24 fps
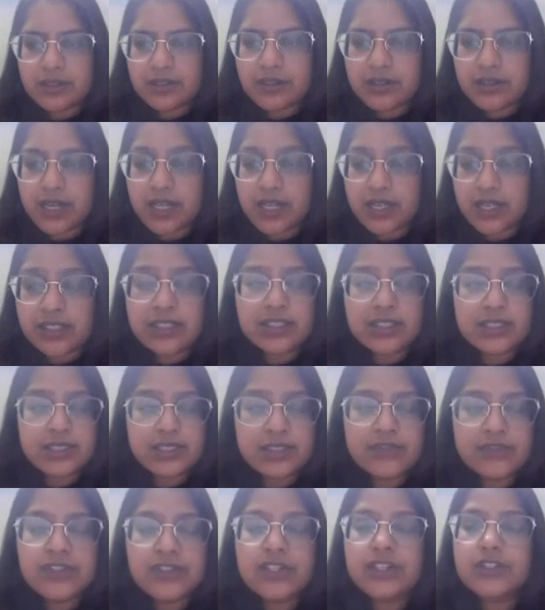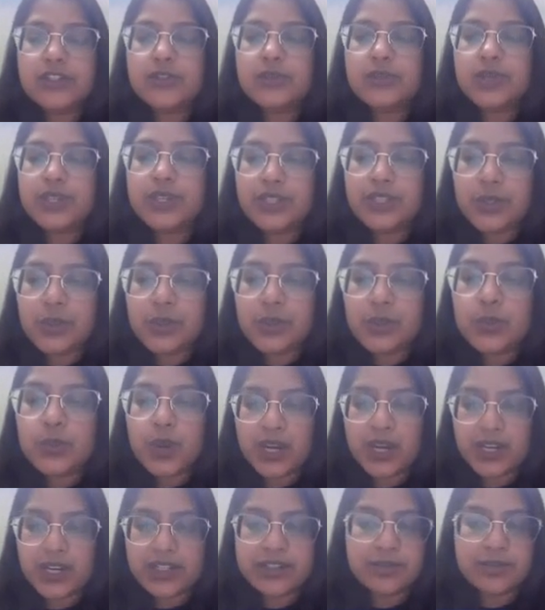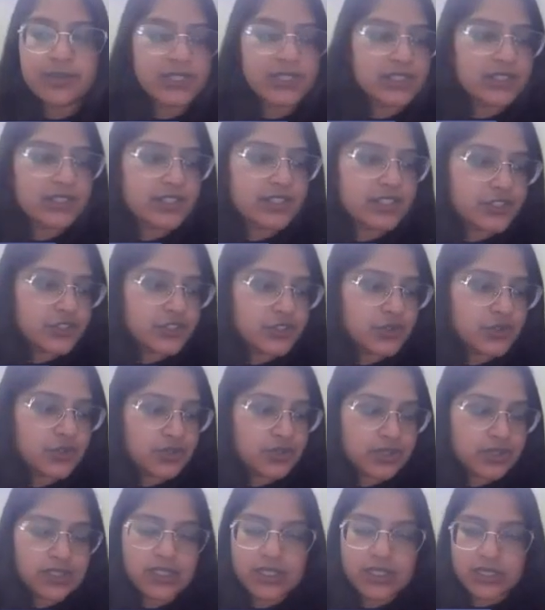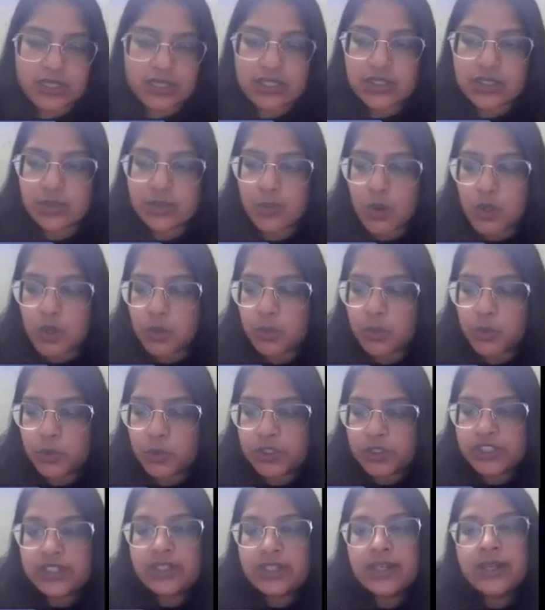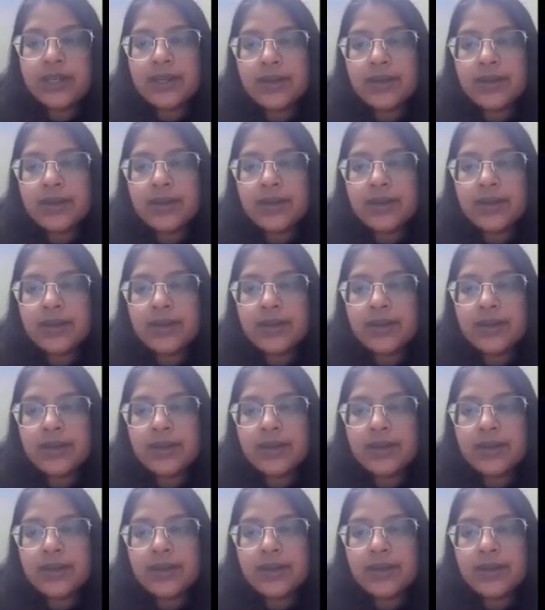and it is difficult to include wide representation on the small board.